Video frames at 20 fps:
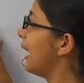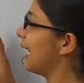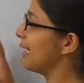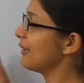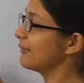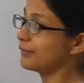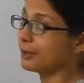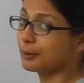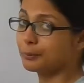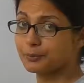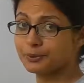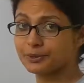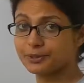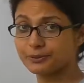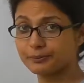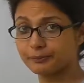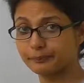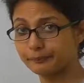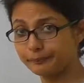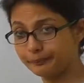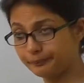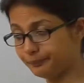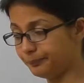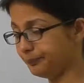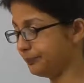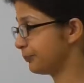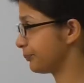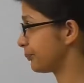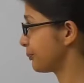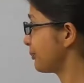adverbs.
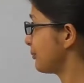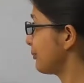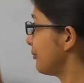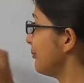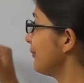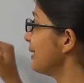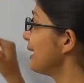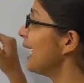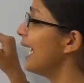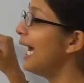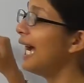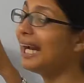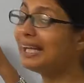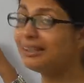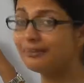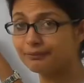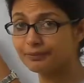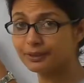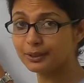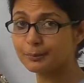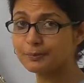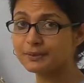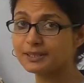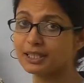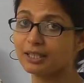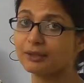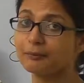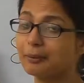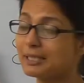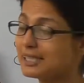Adverbs
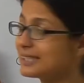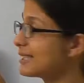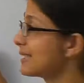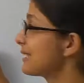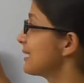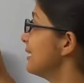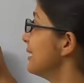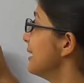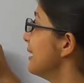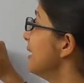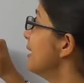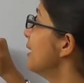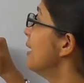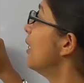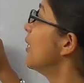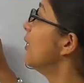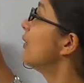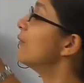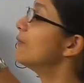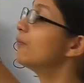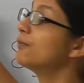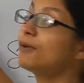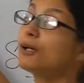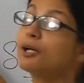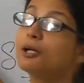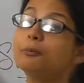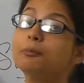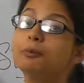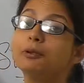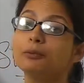are basically
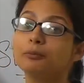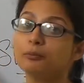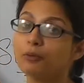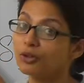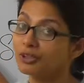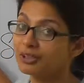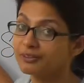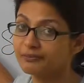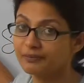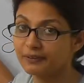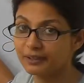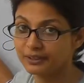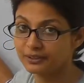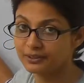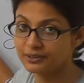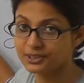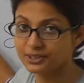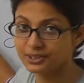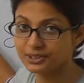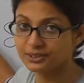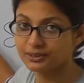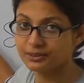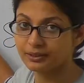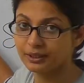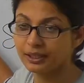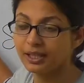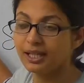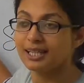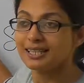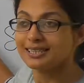verb
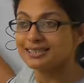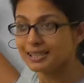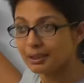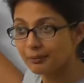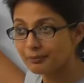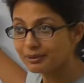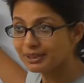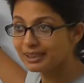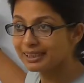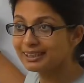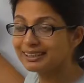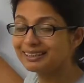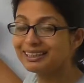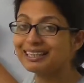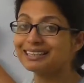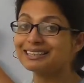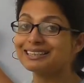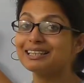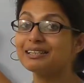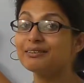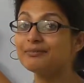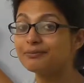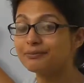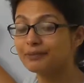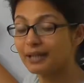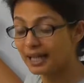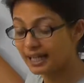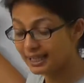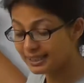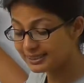modifiers, something that
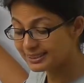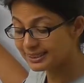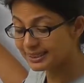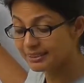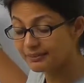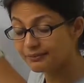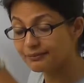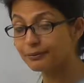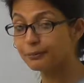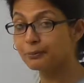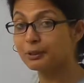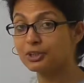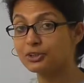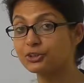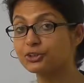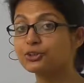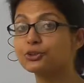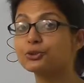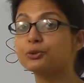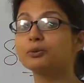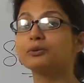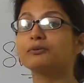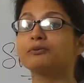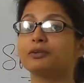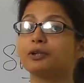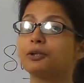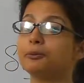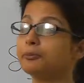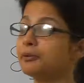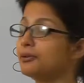adds information to a
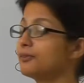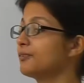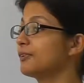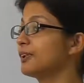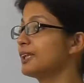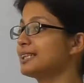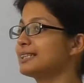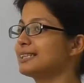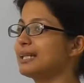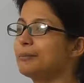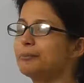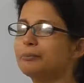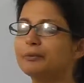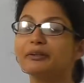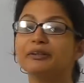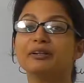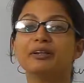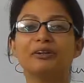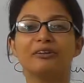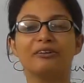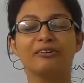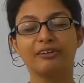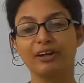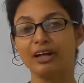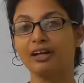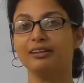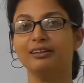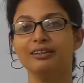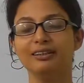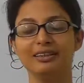verb. For example,
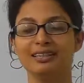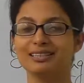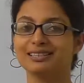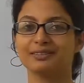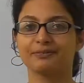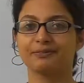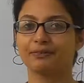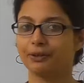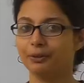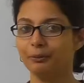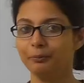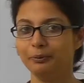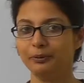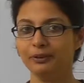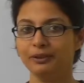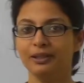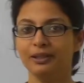run is a verb,